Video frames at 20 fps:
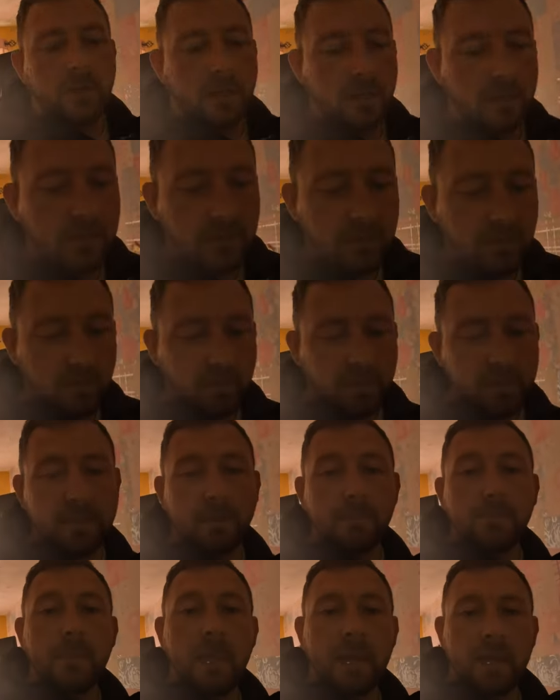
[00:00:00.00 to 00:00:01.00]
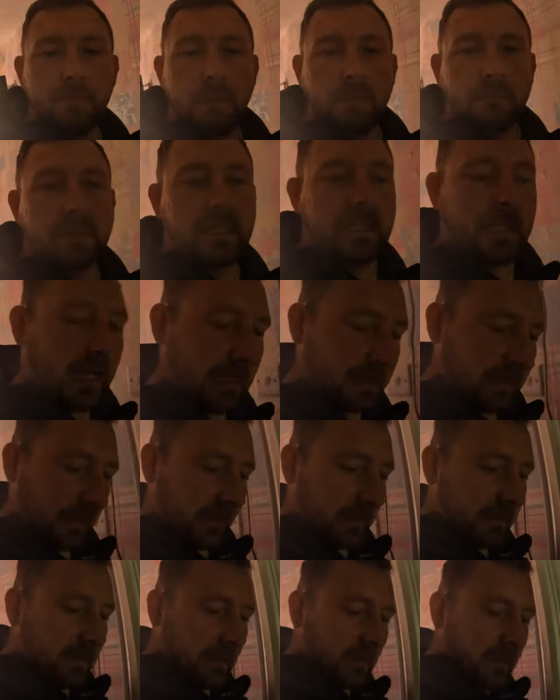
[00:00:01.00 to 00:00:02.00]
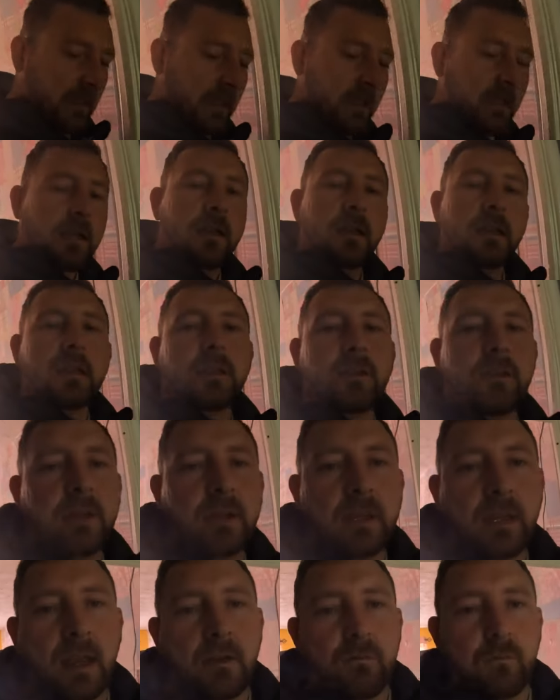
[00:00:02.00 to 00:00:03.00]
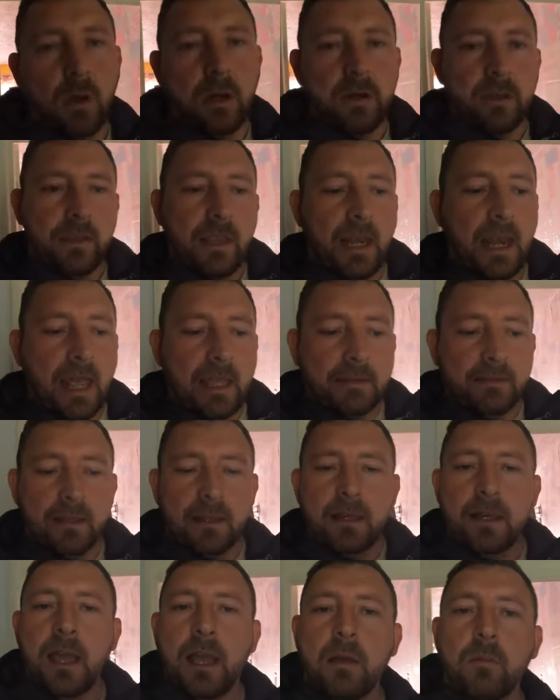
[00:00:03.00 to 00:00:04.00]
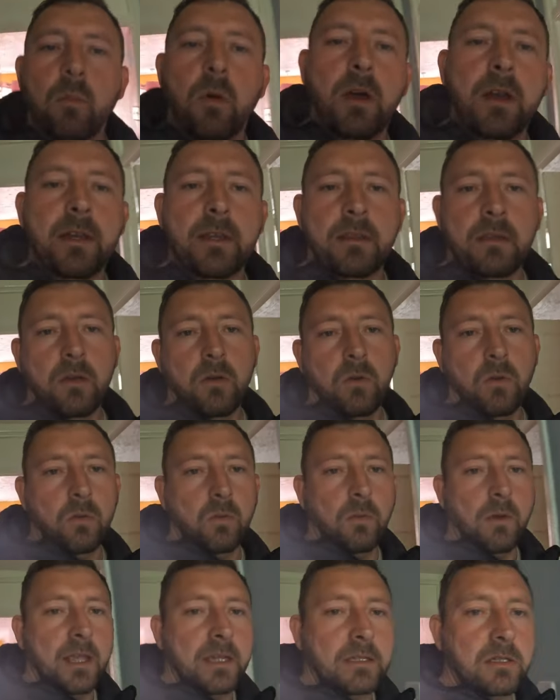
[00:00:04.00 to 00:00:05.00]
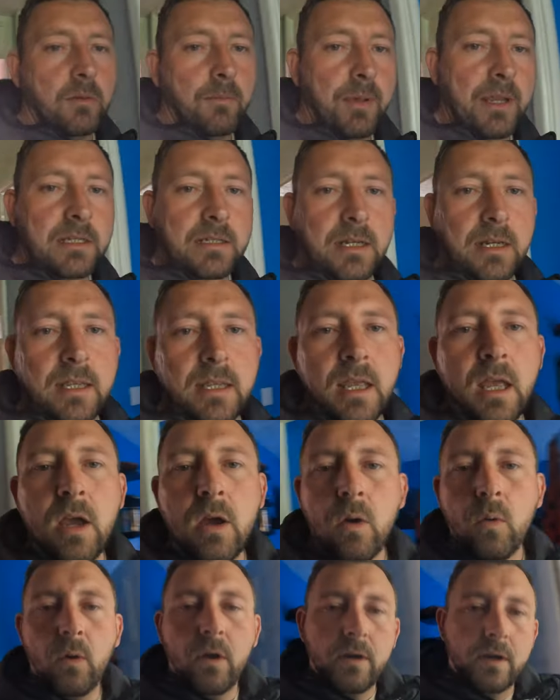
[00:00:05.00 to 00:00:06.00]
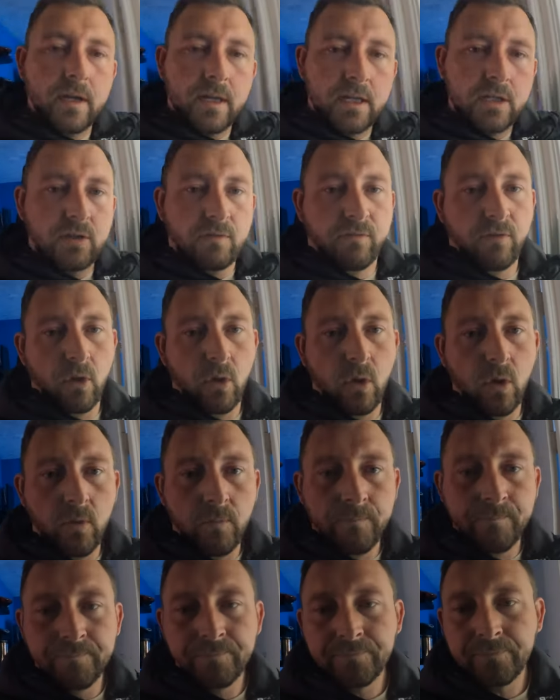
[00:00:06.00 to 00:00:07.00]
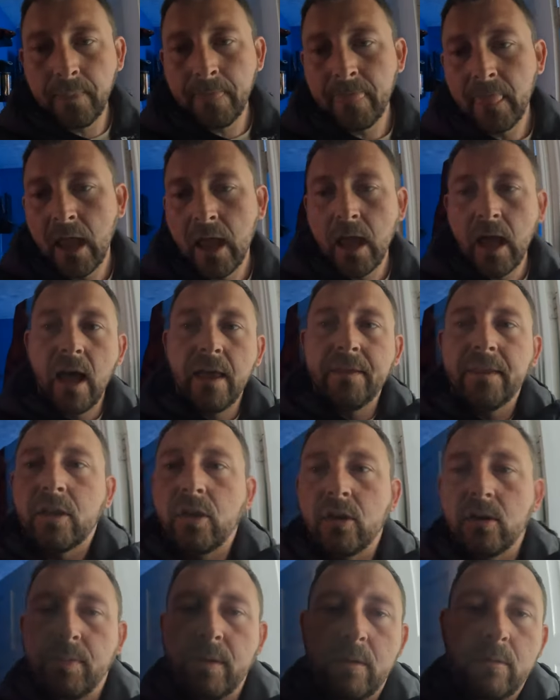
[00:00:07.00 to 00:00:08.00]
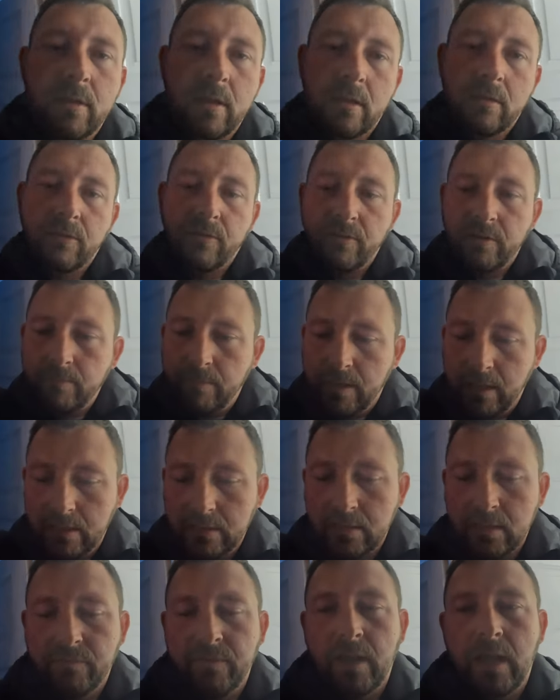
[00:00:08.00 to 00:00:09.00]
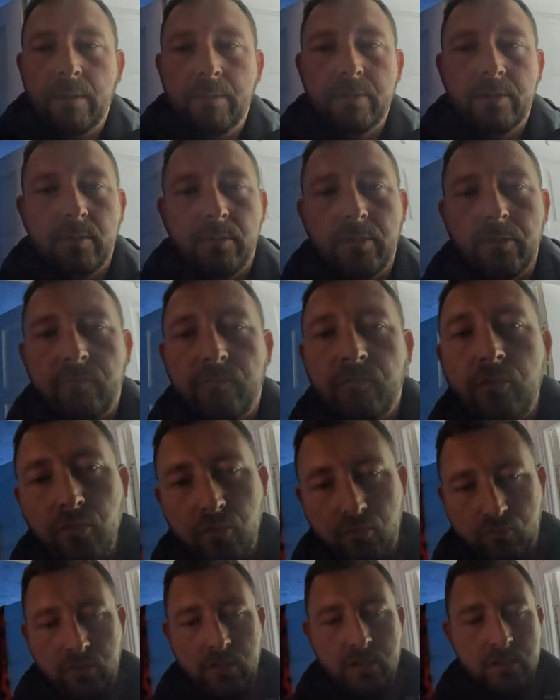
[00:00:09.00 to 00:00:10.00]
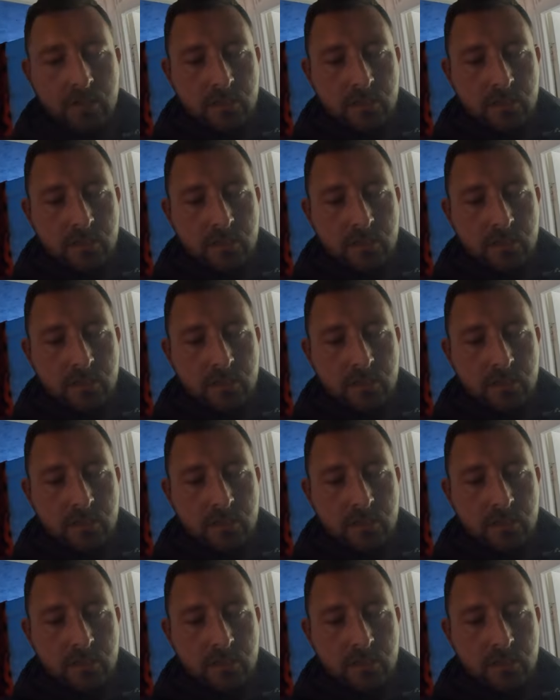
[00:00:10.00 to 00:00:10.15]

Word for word: are going to do, is the minimum standard. You need to have one on the landing and one in the hallway. So basically, one on each floor and they've got to be within three meters of a habitable room.